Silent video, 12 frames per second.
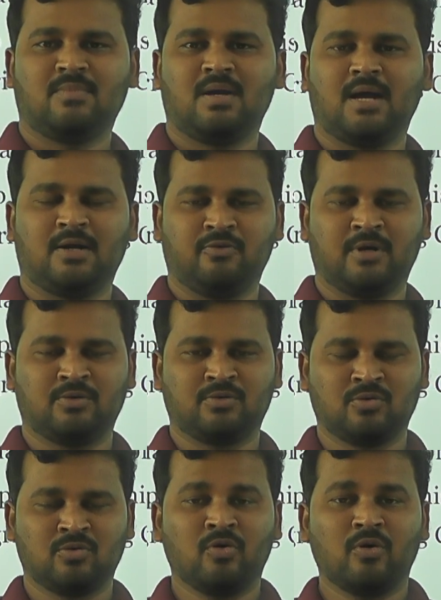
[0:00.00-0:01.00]
And we have to
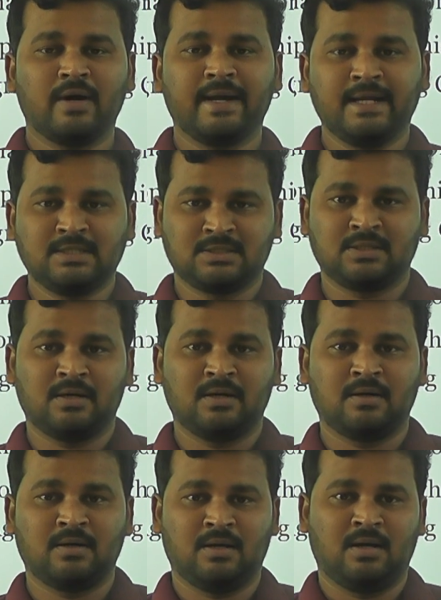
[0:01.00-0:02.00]
know its
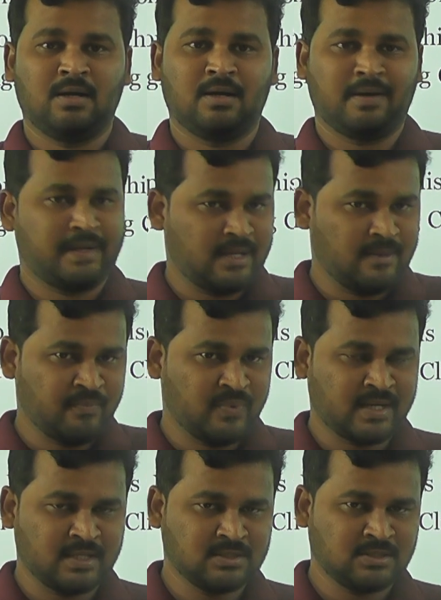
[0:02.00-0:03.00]

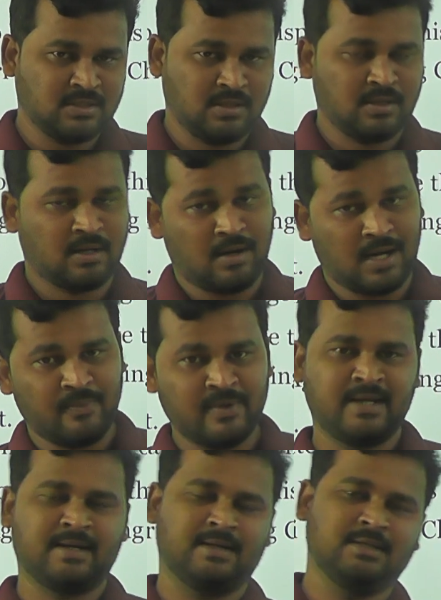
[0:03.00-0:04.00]
temperature,
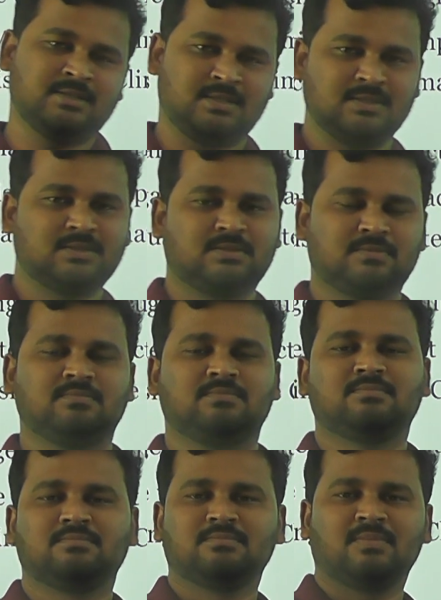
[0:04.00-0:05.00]
climatic conditions.
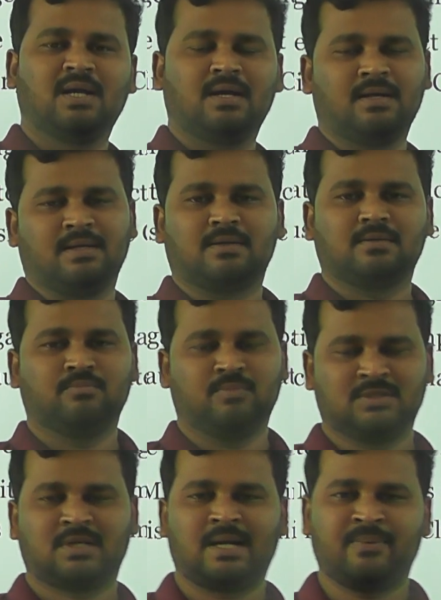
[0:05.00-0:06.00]
Clear?
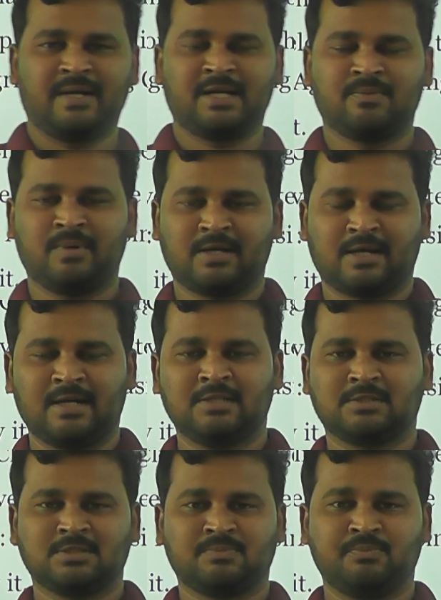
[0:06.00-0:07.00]
Means climatic
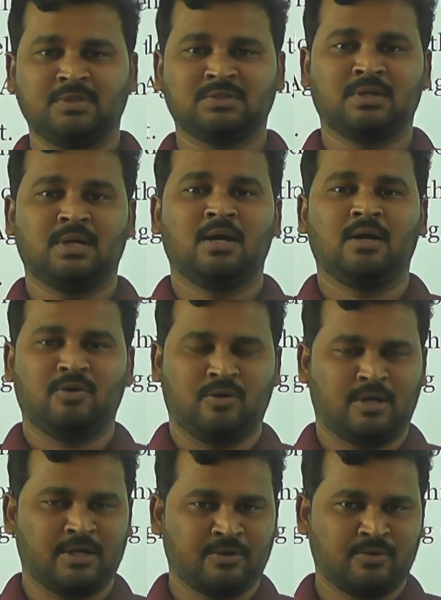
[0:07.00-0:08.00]
conditions means you
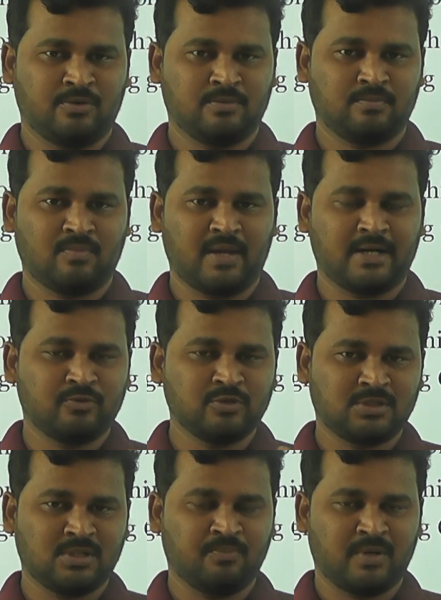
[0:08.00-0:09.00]
have to know at which
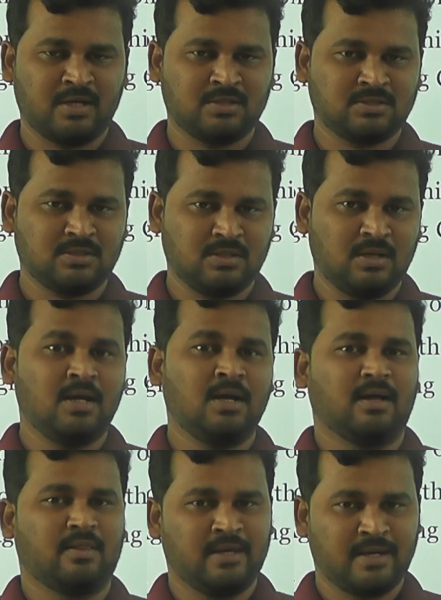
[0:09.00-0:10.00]
temperature
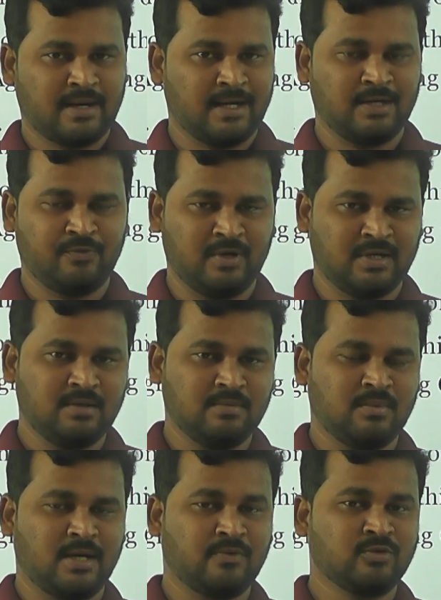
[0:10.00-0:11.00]
they are cultivated,
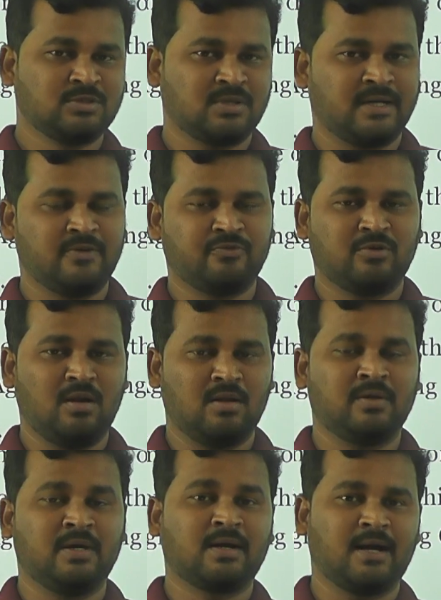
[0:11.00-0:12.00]
at which rainfall
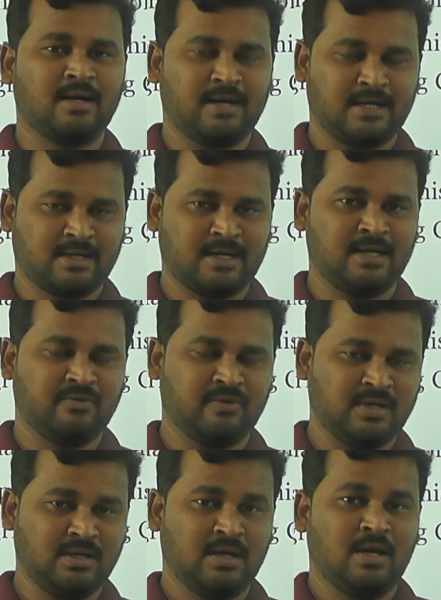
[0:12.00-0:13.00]
they are
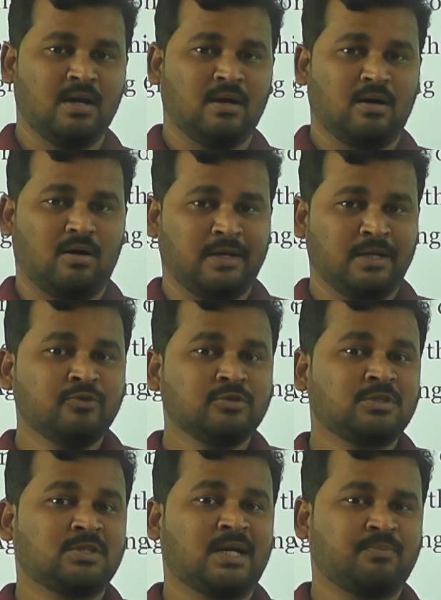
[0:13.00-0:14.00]
cultivated, or in
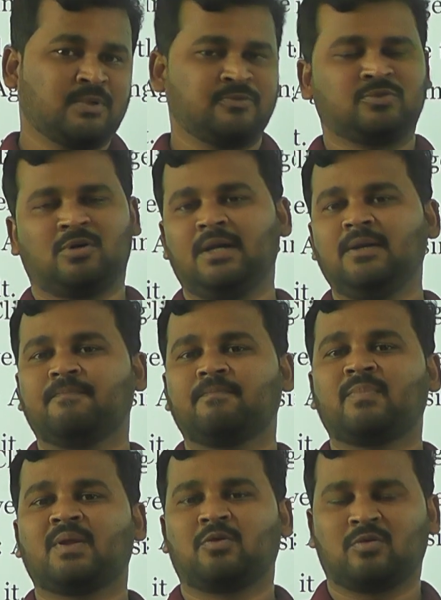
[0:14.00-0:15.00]
which type of soil
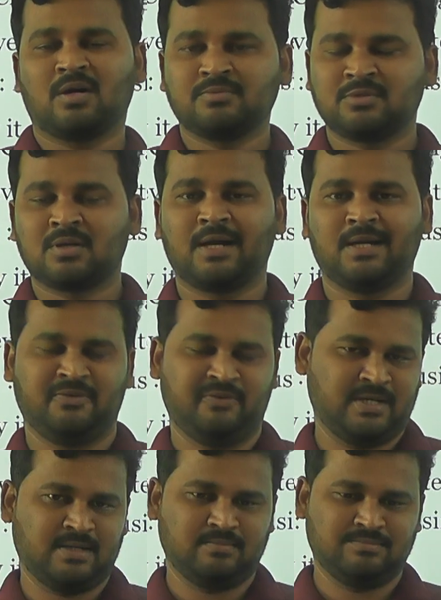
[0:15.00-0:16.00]
crops are cultivated.